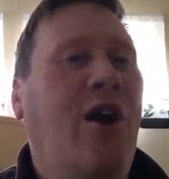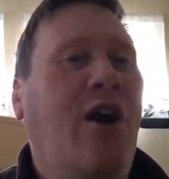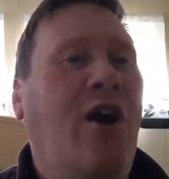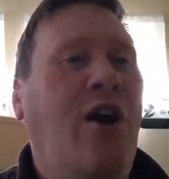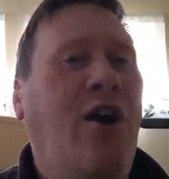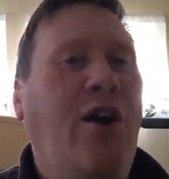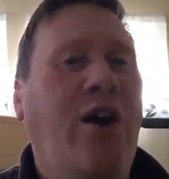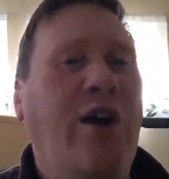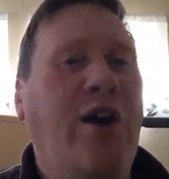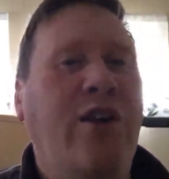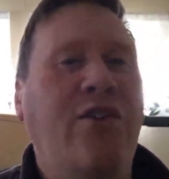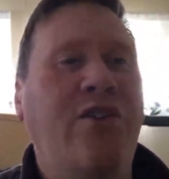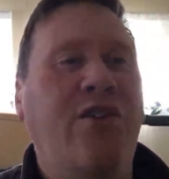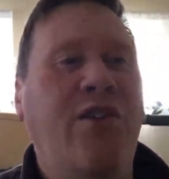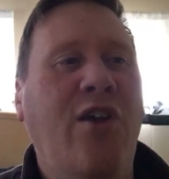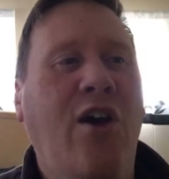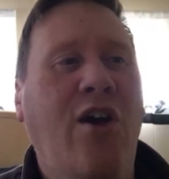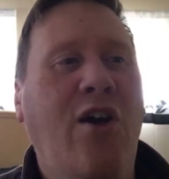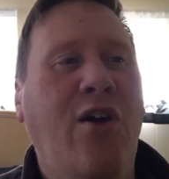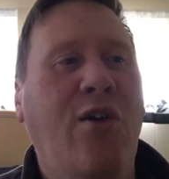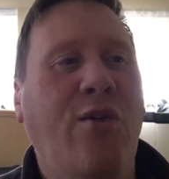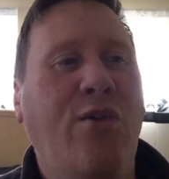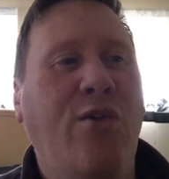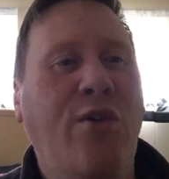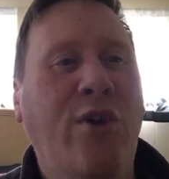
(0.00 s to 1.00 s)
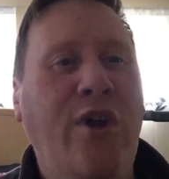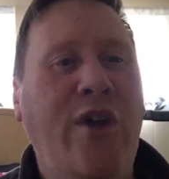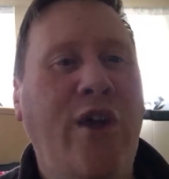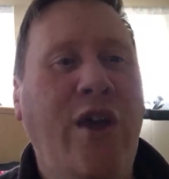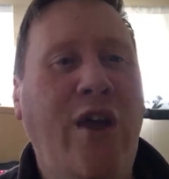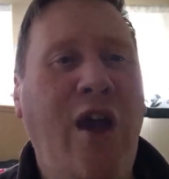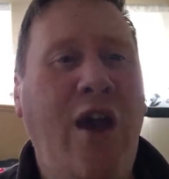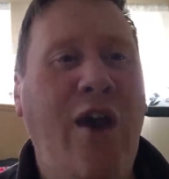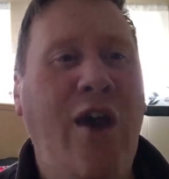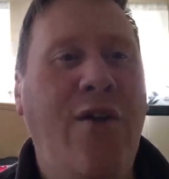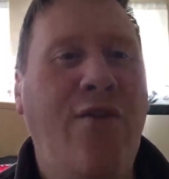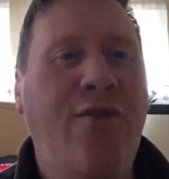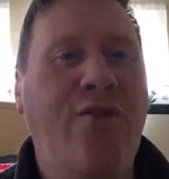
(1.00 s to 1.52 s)
All right, so we
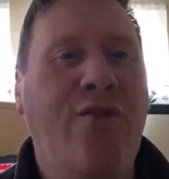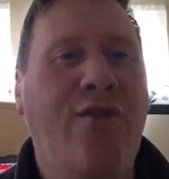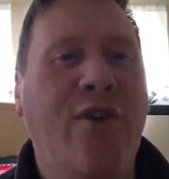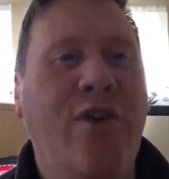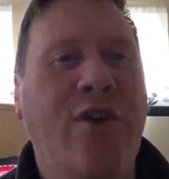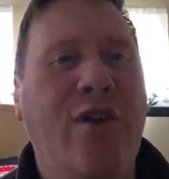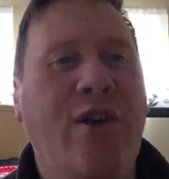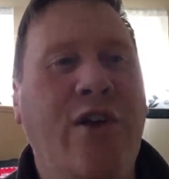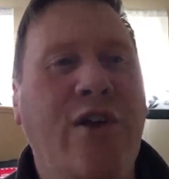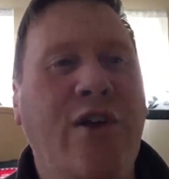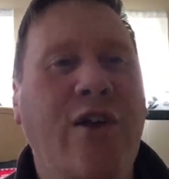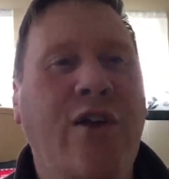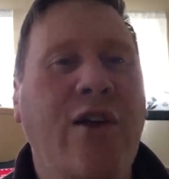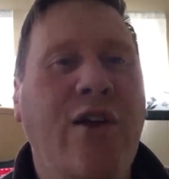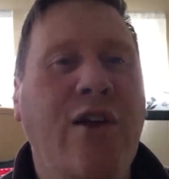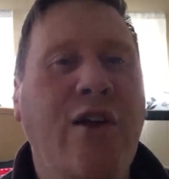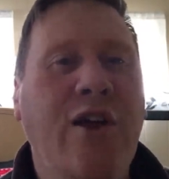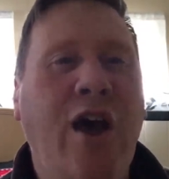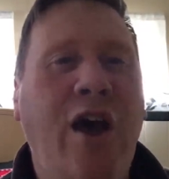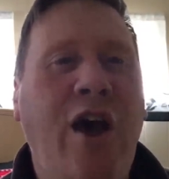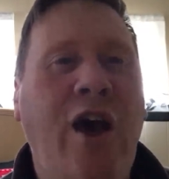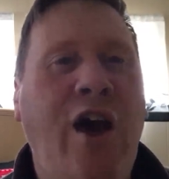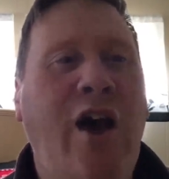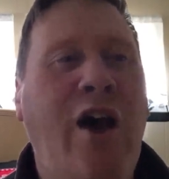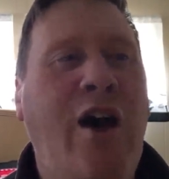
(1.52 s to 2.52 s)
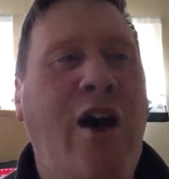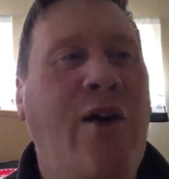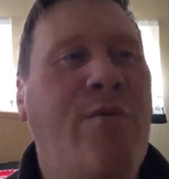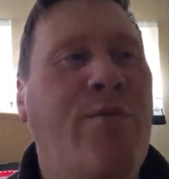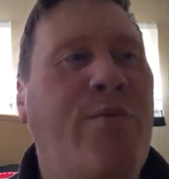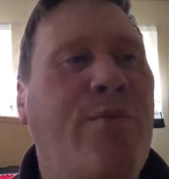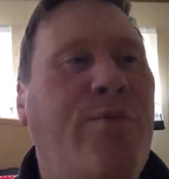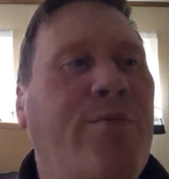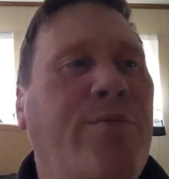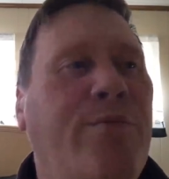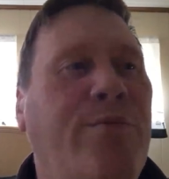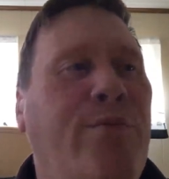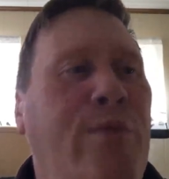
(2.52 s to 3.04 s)
have
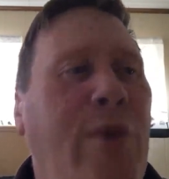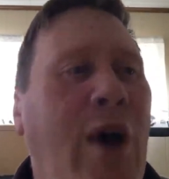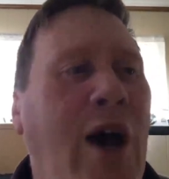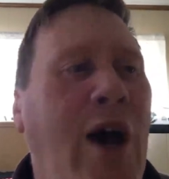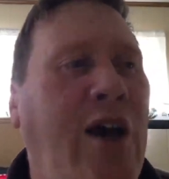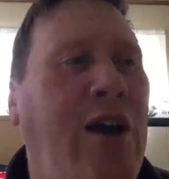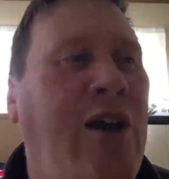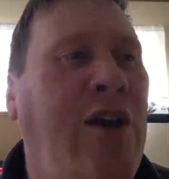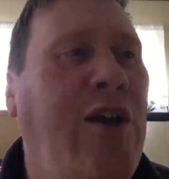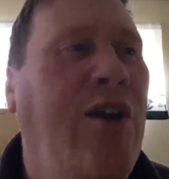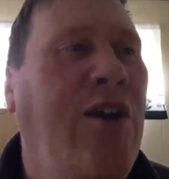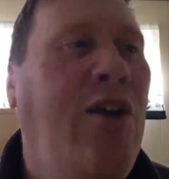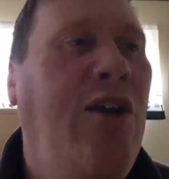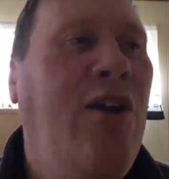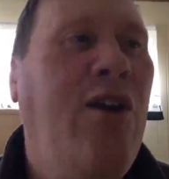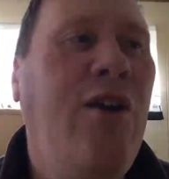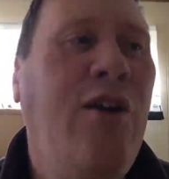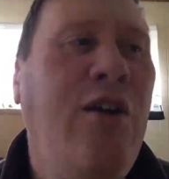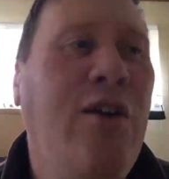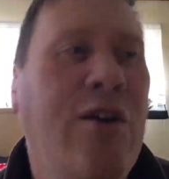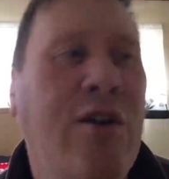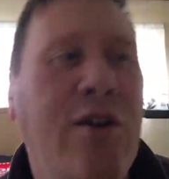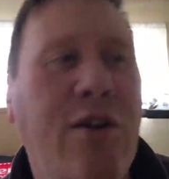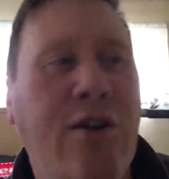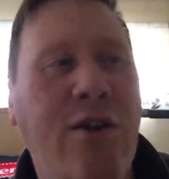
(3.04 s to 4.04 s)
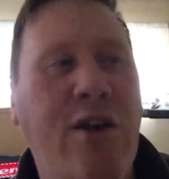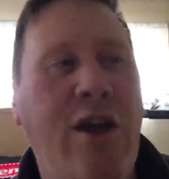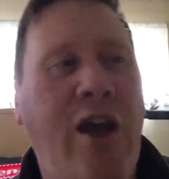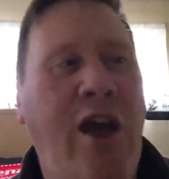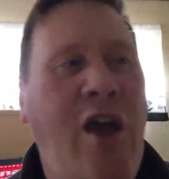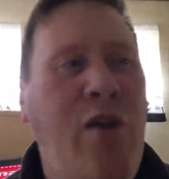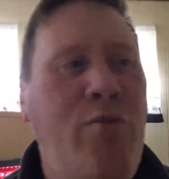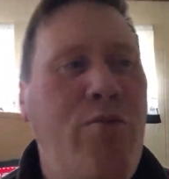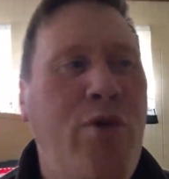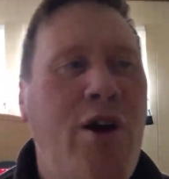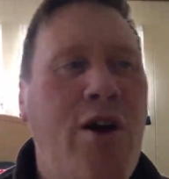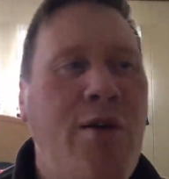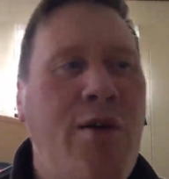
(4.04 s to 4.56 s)
Mahir
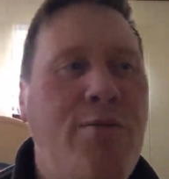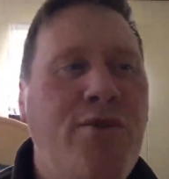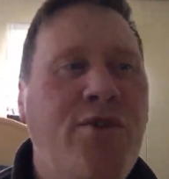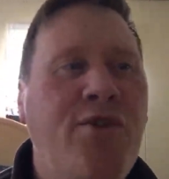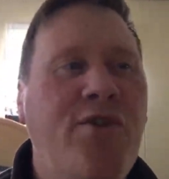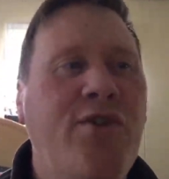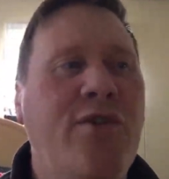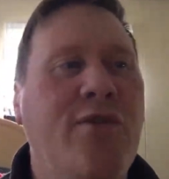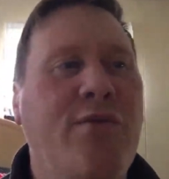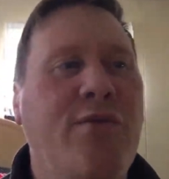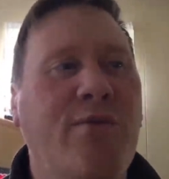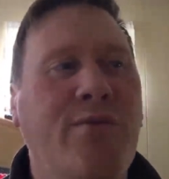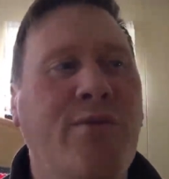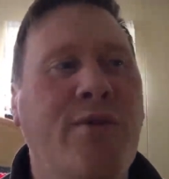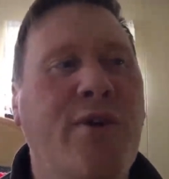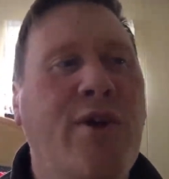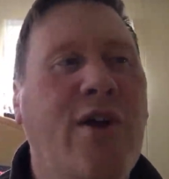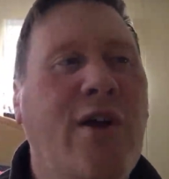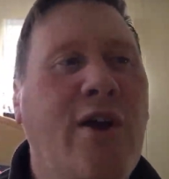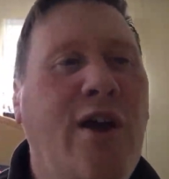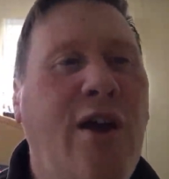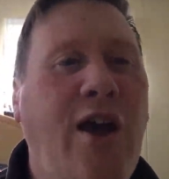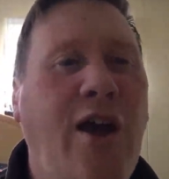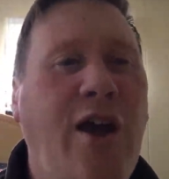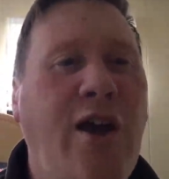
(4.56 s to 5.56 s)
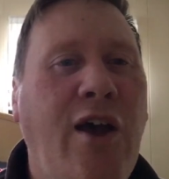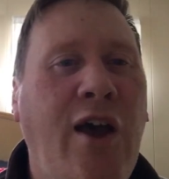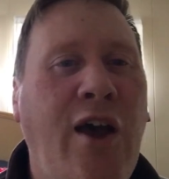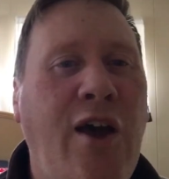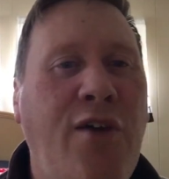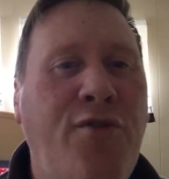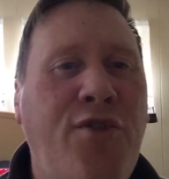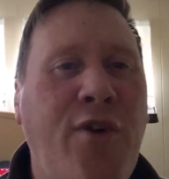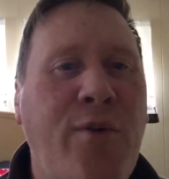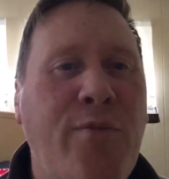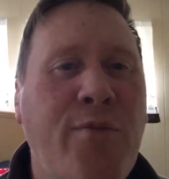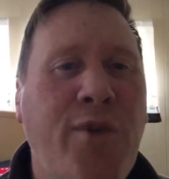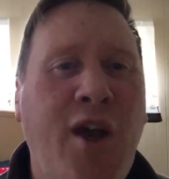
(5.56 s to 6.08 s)
Abrams
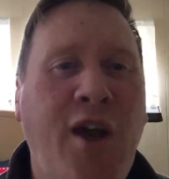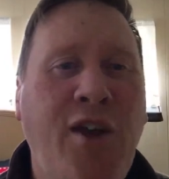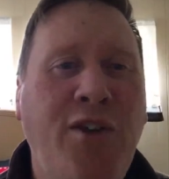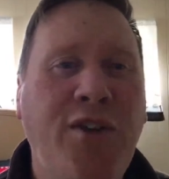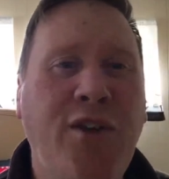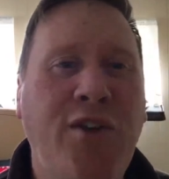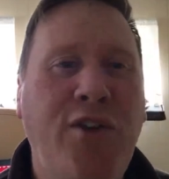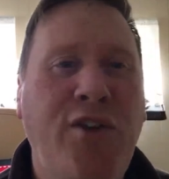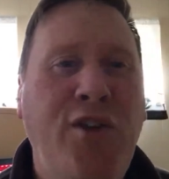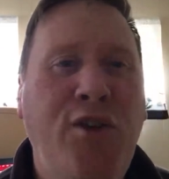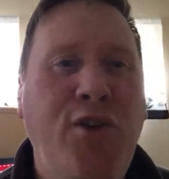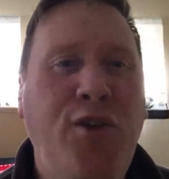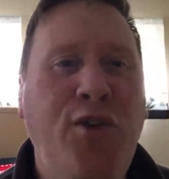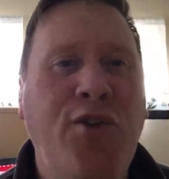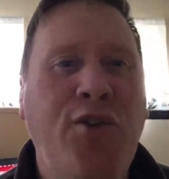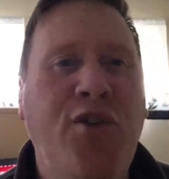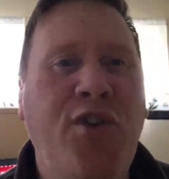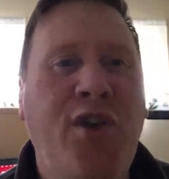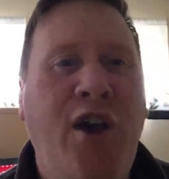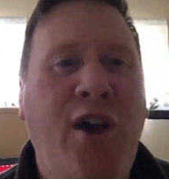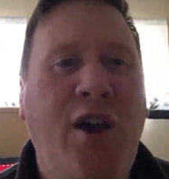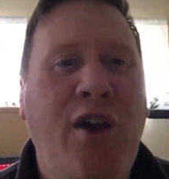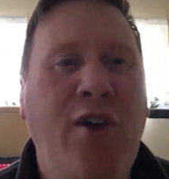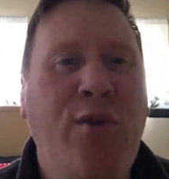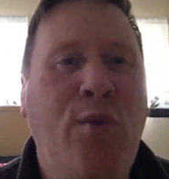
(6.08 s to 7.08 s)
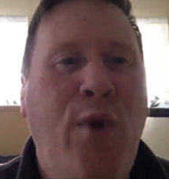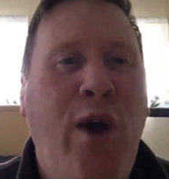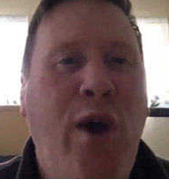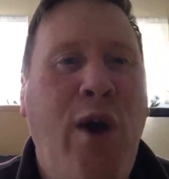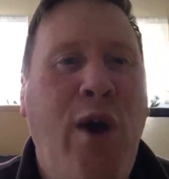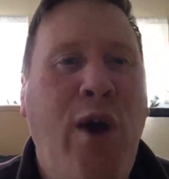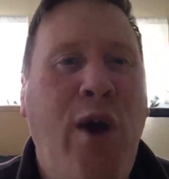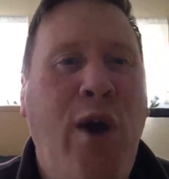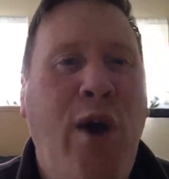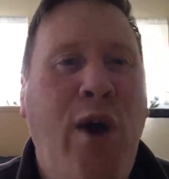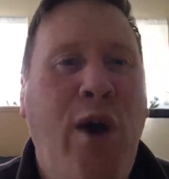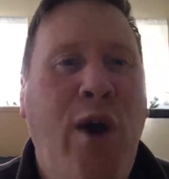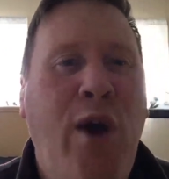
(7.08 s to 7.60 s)
from Gundit News on
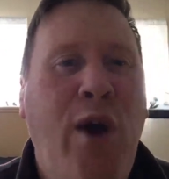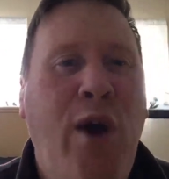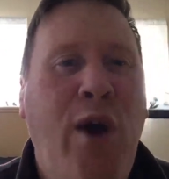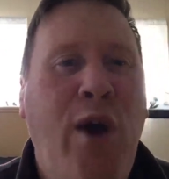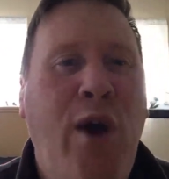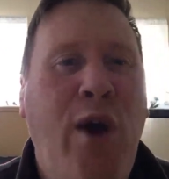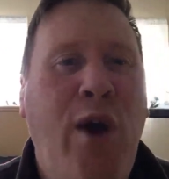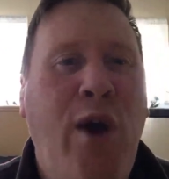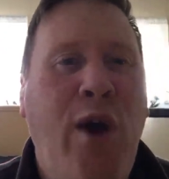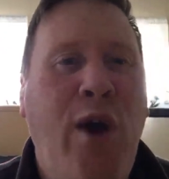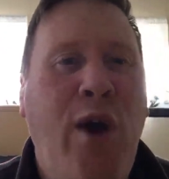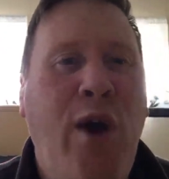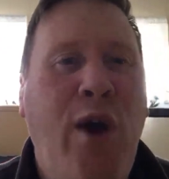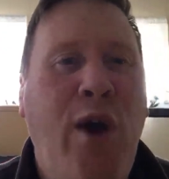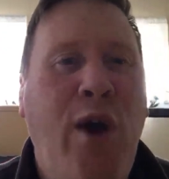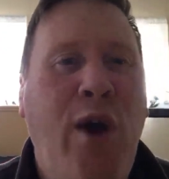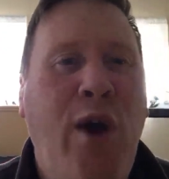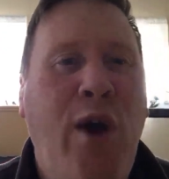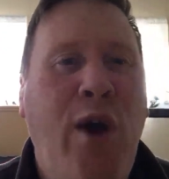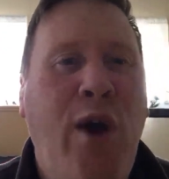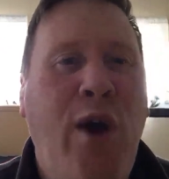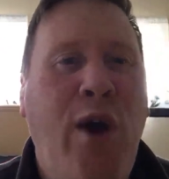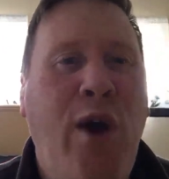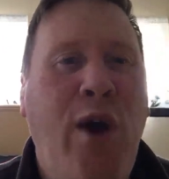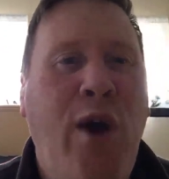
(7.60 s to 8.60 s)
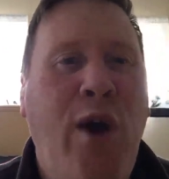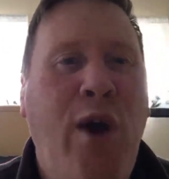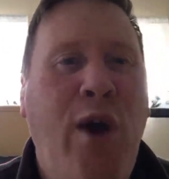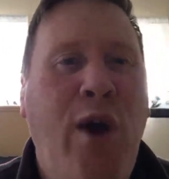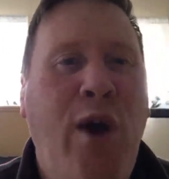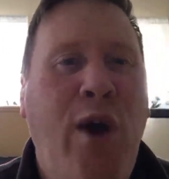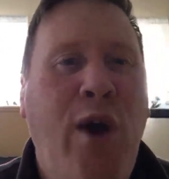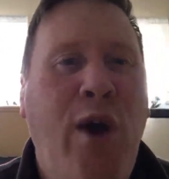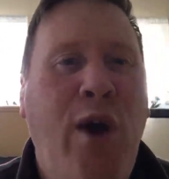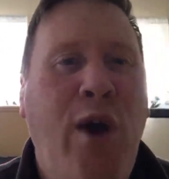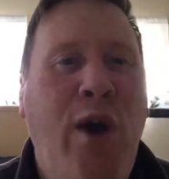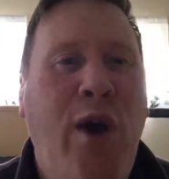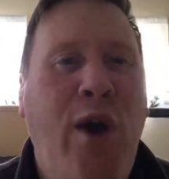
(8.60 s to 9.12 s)
WhatsApp line
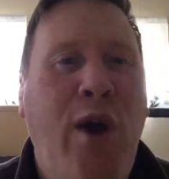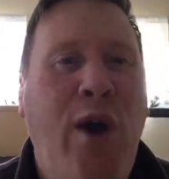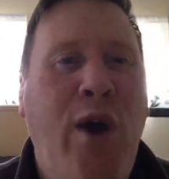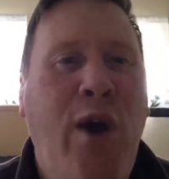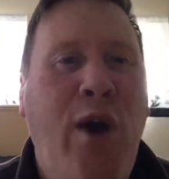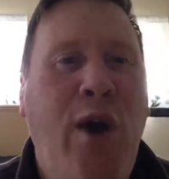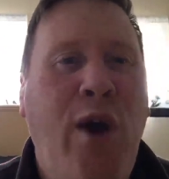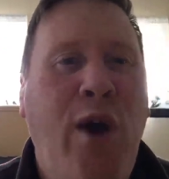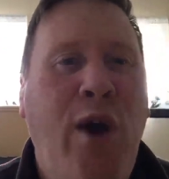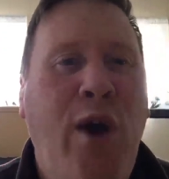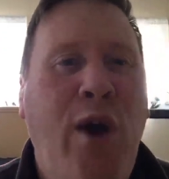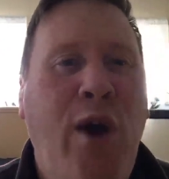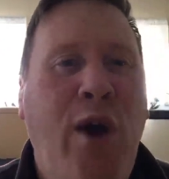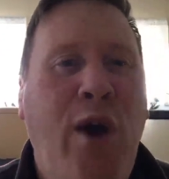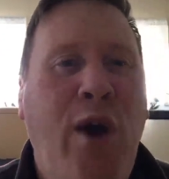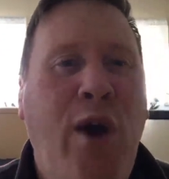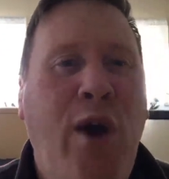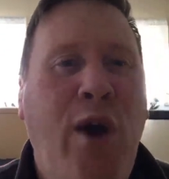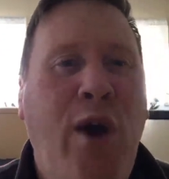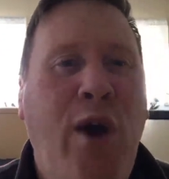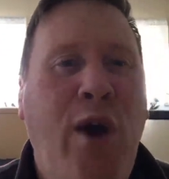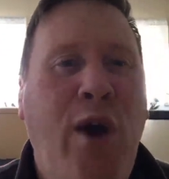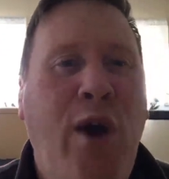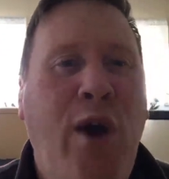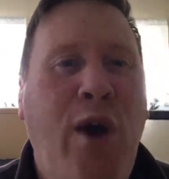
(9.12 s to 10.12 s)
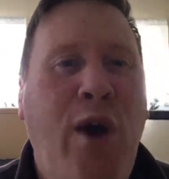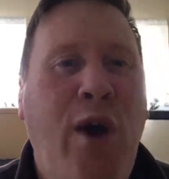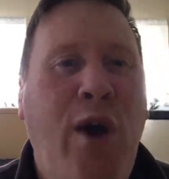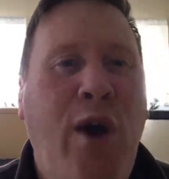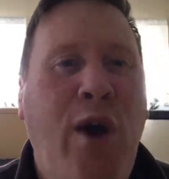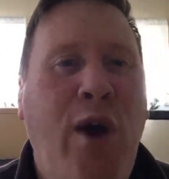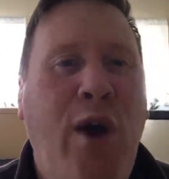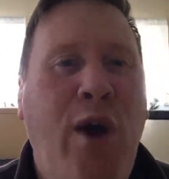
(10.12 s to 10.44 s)
joining our conversation.